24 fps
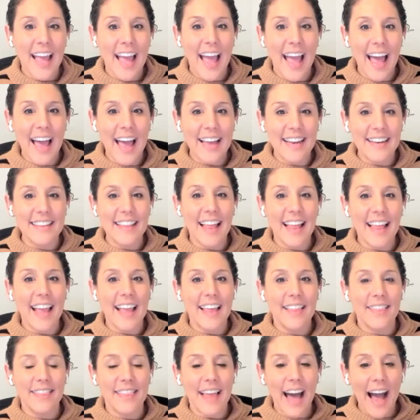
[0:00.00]
And
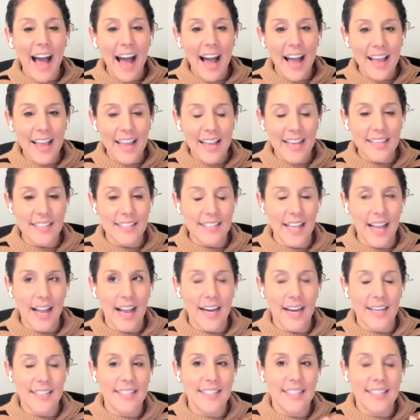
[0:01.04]
like, that is like
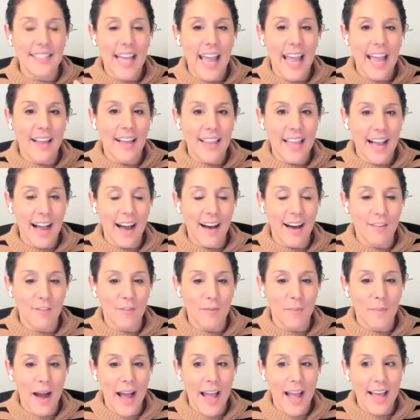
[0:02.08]
a scaling
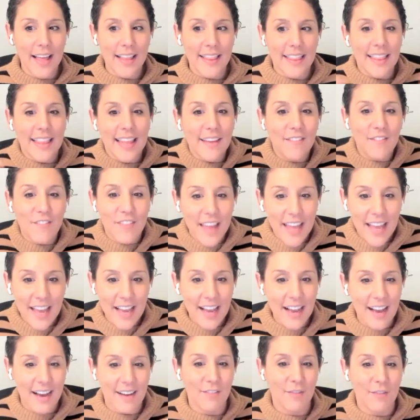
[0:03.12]
of my
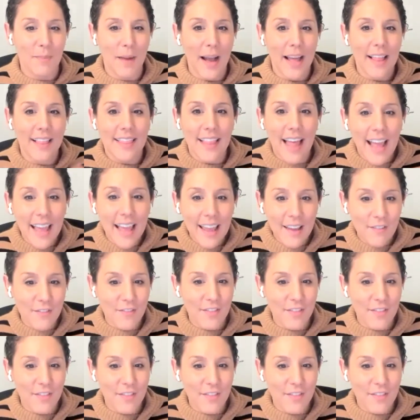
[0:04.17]
living, of my life,